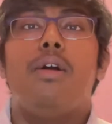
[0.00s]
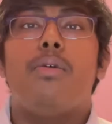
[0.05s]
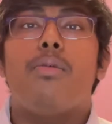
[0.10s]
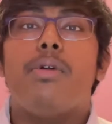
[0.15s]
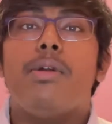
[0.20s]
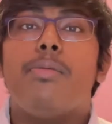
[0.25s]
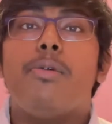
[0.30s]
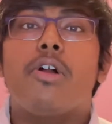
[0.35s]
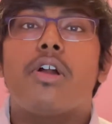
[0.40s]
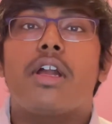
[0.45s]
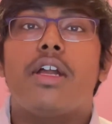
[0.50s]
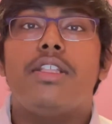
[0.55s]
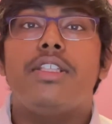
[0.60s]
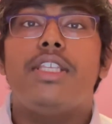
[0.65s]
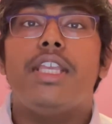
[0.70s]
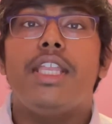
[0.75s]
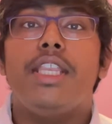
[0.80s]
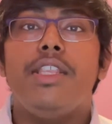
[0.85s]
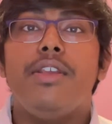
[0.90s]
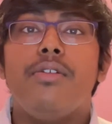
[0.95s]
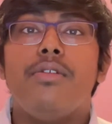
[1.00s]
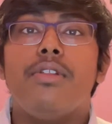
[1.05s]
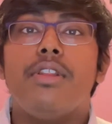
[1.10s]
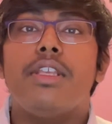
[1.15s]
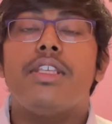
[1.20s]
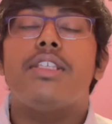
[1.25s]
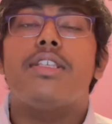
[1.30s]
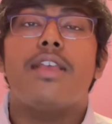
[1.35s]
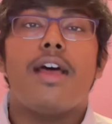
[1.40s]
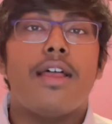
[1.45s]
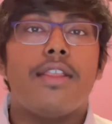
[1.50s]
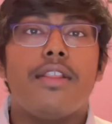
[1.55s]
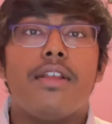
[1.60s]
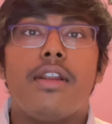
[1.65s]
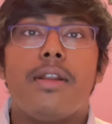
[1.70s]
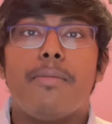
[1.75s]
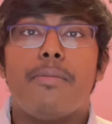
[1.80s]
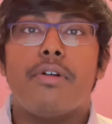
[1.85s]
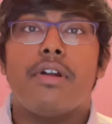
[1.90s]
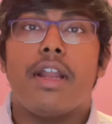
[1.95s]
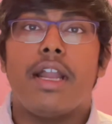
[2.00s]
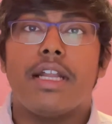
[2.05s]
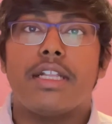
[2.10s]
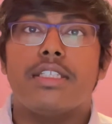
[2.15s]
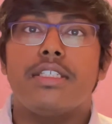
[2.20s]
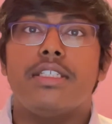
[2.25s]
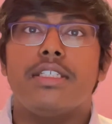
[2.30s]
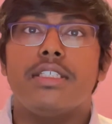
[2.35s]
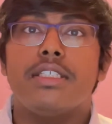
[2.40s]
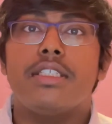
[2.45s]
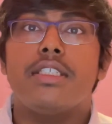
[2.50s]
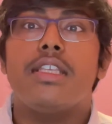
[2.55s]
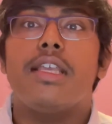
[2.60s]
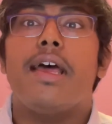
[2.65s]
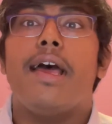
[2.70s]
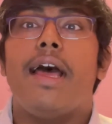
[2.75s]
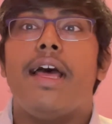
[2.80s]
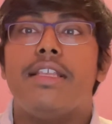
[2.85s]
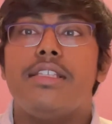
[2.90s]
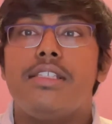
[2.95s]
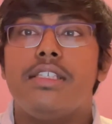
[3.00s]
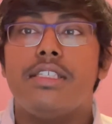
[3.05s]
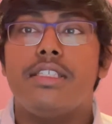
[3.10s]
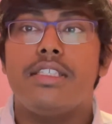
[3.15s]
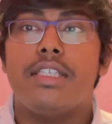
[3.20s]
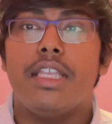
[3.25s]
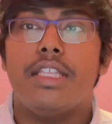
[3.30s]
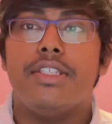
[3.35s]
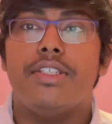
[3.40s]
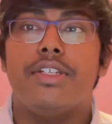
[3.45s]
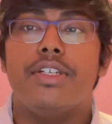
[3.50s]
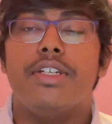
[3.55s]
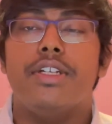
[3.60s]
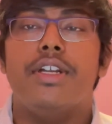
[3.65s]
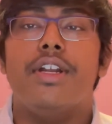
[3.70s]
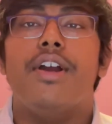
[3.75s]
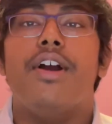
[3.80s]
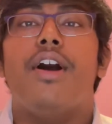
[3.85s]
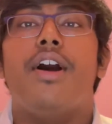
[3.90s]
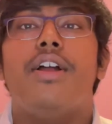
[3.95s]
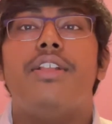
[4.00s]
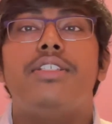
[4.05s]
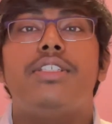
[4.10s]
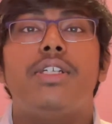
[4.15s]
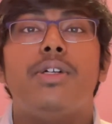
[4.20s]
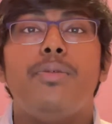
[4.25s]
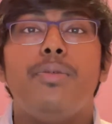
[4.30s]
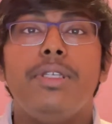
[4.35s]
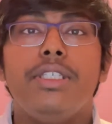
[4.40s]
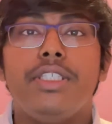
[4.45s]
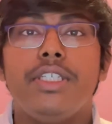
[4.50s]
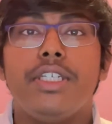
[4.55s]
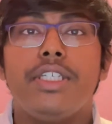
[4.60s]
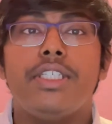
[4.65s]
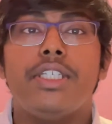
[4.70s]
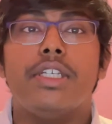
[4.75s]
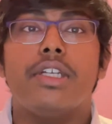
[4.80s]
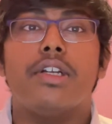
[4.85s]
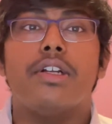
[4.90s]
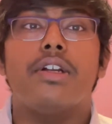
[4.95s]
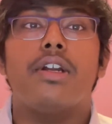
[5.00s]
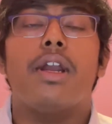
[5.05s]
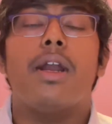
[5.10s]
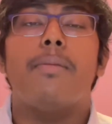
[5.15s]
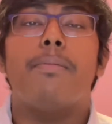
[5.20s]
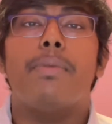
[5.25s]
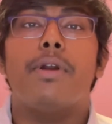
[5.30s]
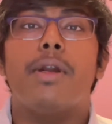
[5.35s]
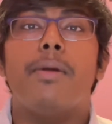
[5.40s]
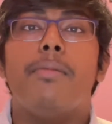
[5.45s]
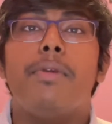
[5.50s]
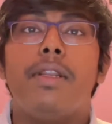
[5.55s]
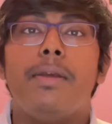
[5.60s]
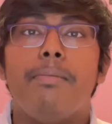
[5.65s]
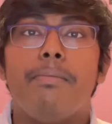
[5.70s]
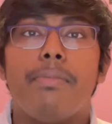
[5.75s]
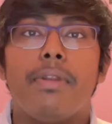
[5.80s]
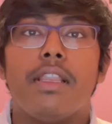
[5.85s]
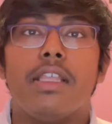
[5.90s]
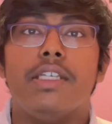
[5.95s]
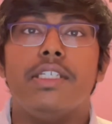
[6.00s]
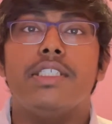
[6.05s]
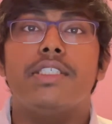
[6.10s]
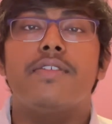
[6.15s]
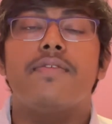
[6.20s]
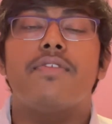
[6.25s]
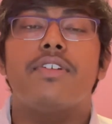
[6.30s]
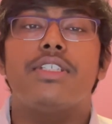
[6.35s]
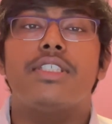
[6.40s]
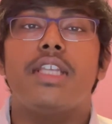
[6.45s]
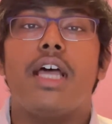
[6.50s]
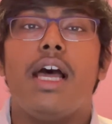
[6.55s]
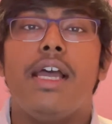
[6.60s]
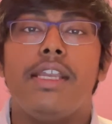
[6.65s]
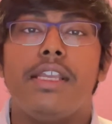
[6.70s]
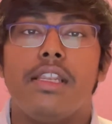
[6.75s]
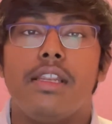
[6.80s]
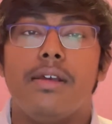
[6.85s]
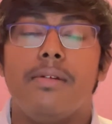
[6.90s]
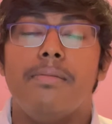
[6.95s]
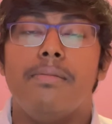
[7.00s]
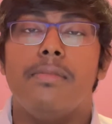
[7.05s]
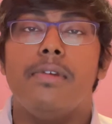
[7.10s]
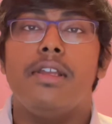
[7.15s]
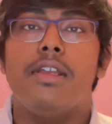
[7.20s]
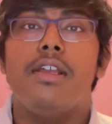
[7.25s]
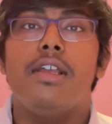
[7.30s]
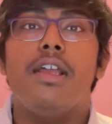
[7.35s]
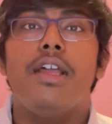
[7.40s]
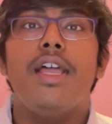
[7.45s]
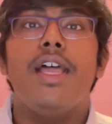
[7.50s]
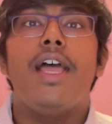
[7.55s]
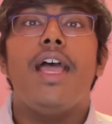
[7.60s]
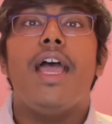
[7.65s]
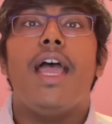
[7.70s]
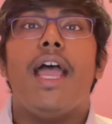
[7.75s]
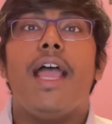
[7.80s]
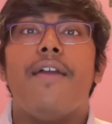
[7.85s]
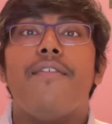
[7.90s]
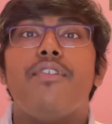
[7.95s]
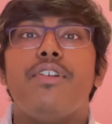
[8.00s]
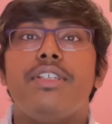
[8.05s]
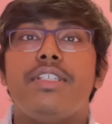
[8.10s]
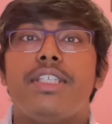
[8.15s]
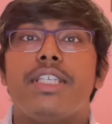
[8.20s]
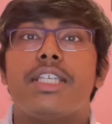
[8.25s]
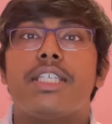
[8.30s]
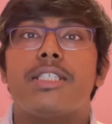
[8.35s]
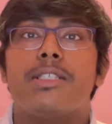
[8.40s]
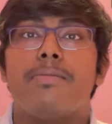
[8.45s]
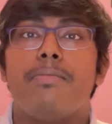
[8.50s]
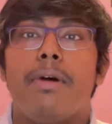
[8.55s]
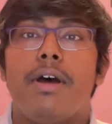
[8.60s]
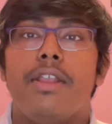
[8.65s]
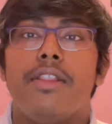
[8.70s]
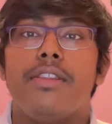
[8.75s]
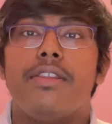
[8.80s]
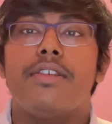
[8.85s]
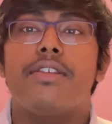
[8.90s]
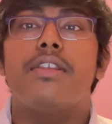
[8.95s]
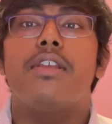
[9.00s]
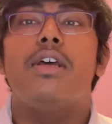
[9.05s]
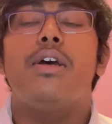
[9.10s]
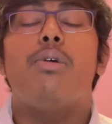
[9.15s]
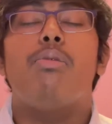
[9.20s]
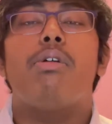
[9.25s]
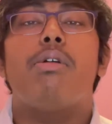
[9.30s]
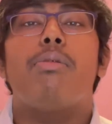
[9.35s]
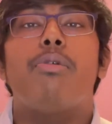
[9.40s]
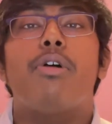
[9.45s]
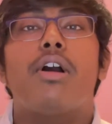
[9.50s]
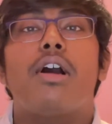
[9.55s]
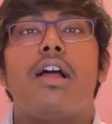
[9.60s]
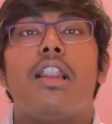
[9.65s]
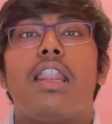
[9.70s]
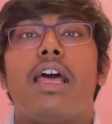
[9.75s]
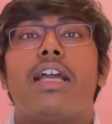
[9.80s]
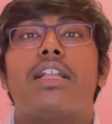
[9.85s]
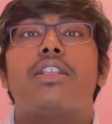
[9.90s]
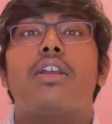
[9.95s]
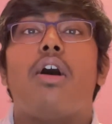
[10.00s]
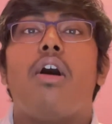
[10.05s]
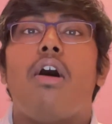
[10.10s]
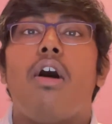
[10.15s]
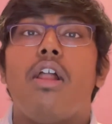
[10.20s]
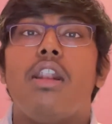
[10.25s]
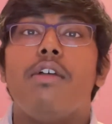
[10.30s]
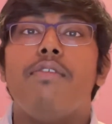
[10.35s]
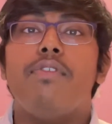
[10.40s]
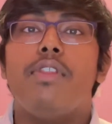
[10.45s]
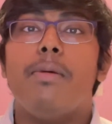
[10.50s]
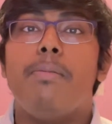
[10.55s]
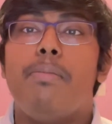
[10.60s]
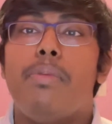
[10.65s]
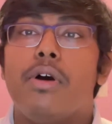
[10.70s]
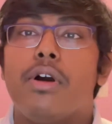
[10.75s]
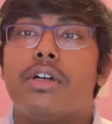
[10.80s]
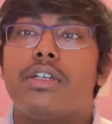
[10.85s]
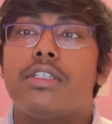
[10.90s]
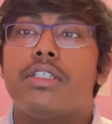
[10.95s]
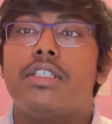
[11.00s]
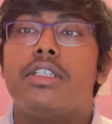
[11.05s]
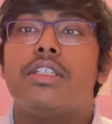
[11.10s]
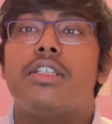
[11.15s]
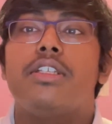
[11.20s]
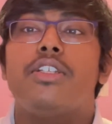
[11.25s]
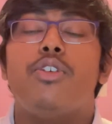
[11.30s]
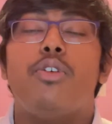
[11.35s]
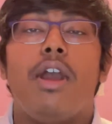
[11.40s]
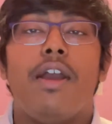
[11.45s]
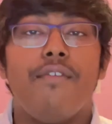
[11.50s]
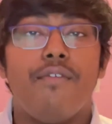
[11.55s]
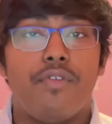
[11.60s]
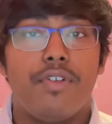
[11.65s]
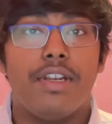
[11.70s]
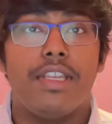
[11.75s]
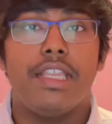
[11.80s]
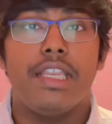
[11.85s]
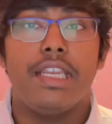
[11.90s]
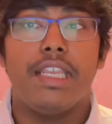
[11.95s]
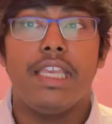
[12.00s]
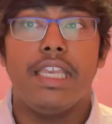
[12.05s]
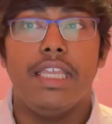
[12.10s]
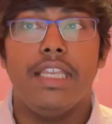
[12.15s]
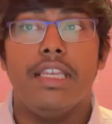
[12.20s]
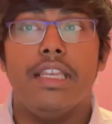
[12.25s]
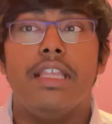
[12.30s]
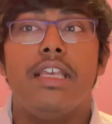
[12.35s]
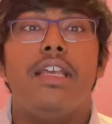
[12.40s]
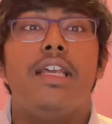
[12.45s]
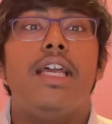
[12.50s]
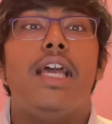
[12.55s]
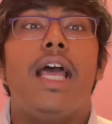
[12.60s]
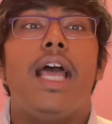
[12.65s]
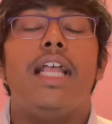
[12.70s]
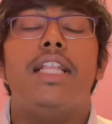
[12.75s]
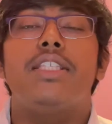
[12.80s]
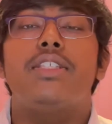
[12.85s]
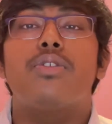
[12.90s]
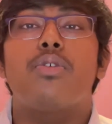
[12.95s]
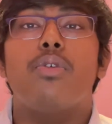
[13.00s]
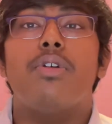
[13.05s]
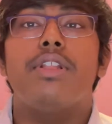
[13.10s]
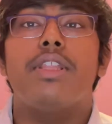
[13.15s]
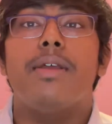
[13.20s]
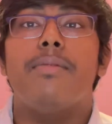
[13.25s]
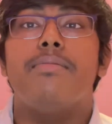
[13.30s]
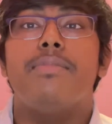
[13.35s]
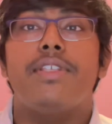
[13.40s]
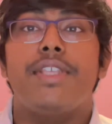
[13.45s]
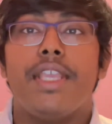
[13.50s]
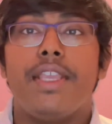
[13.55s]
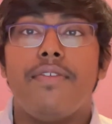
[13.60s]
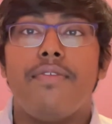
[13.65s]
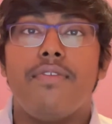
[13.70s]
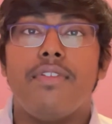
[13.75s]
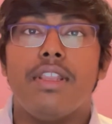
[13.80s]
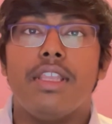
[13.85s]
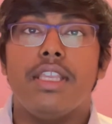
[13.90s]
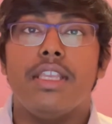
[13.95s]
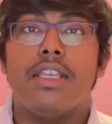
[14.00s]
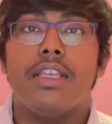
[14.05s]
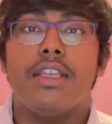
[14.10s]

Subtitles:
We will continue this sadhana practice as a center until we secure a permanent place for Sai Illam. Every 6 months, we will collect all of the books you have written in and store them safely.